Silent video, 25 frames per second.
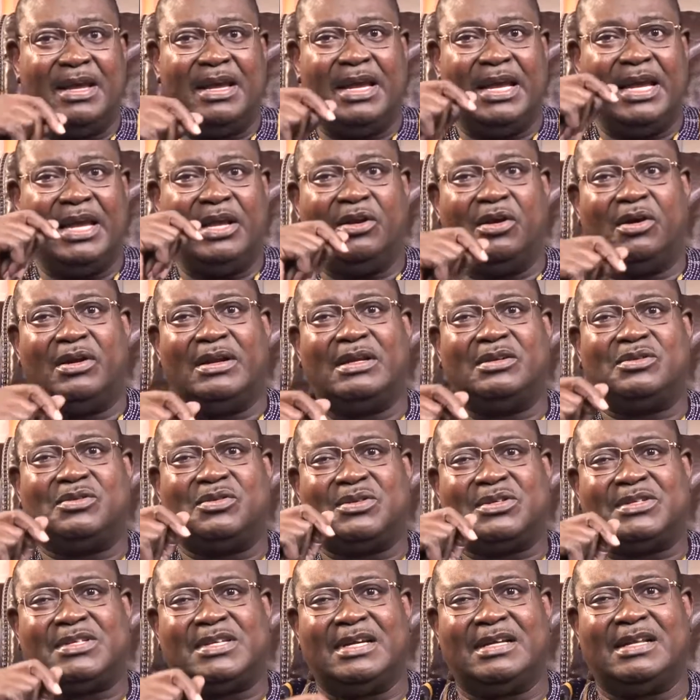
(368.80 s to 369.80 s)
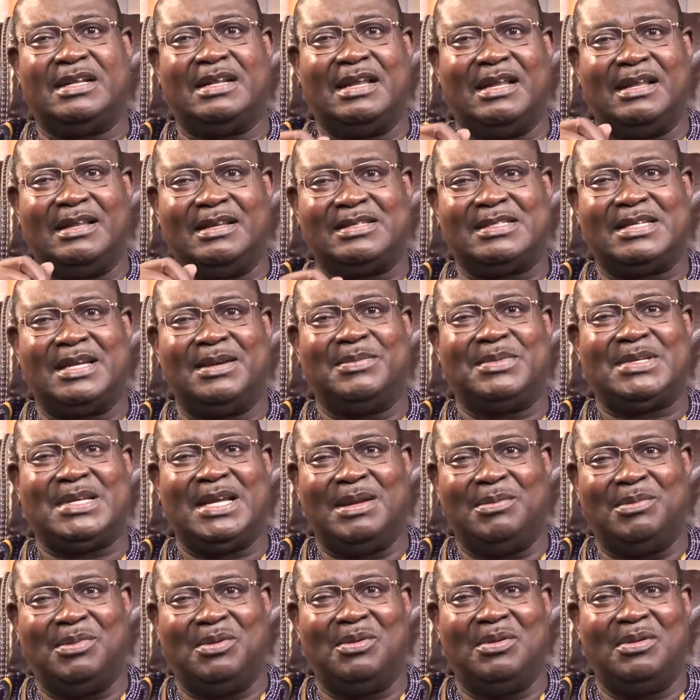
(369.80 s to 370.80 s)
in order to settle at the same
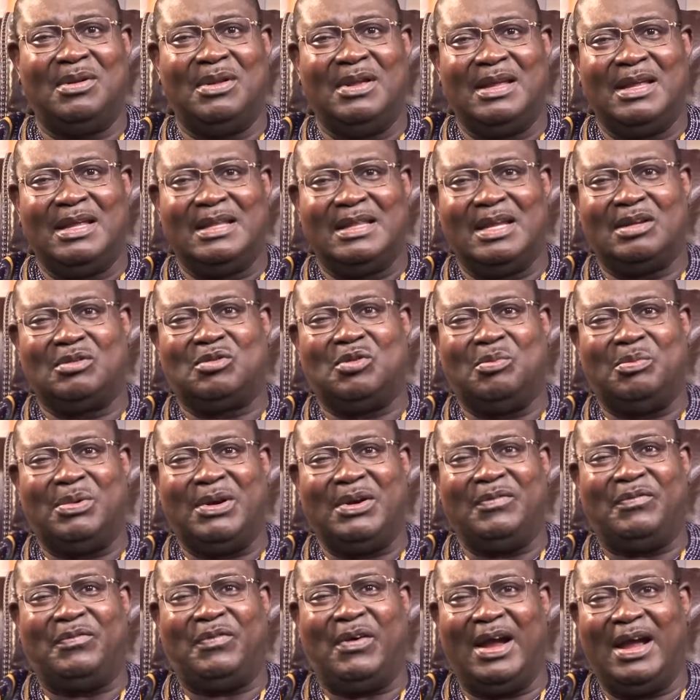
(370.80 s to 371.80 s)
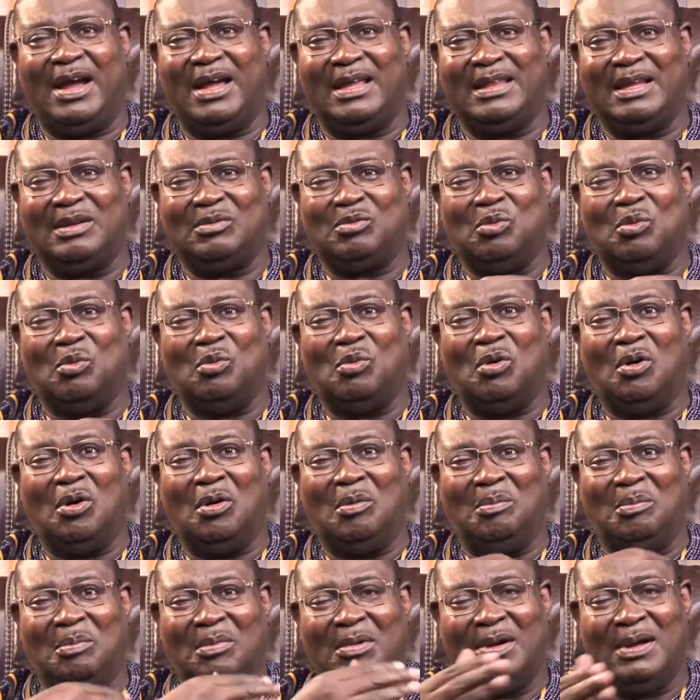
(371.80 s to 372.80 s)
table that will bring fire, that will
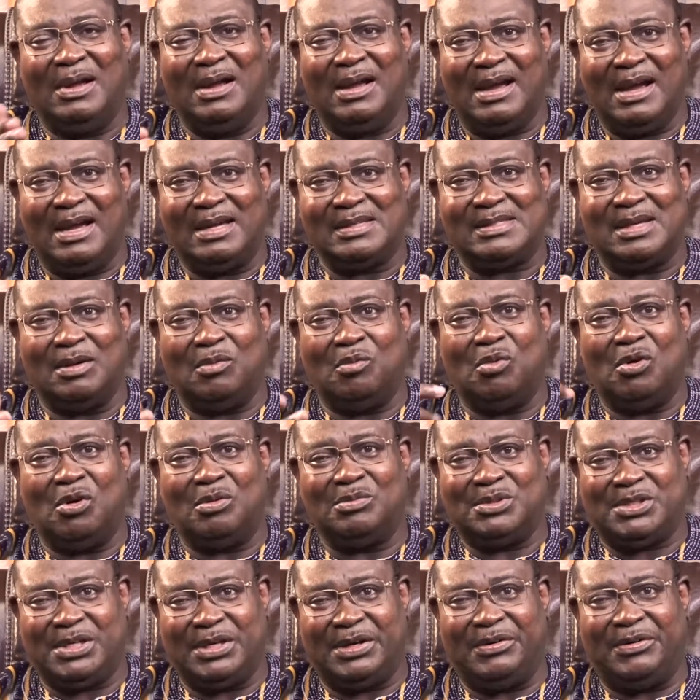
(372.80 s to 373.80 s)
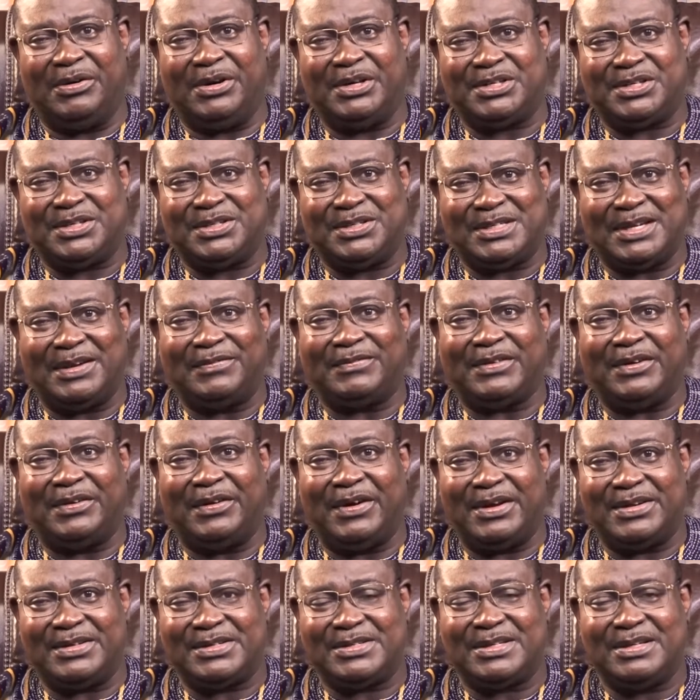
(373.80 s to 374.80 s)
warm us and warm generations after
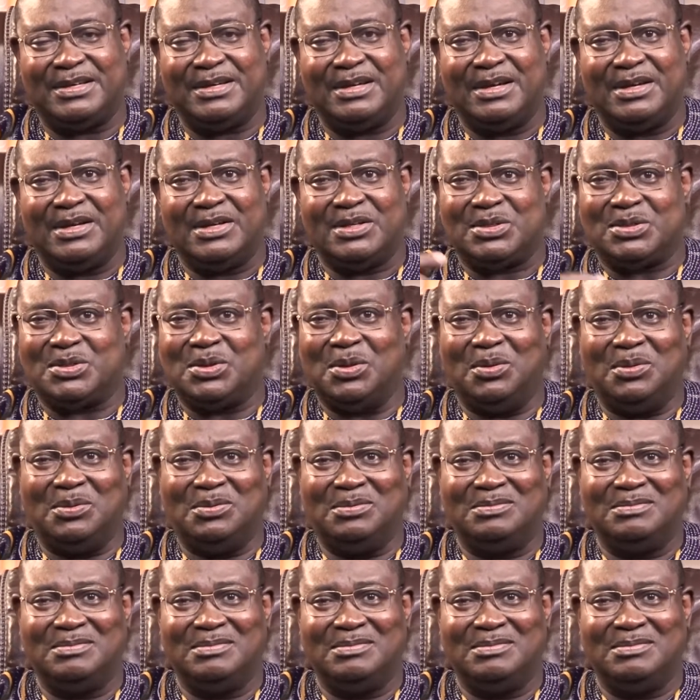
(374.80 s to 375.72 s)
us. So,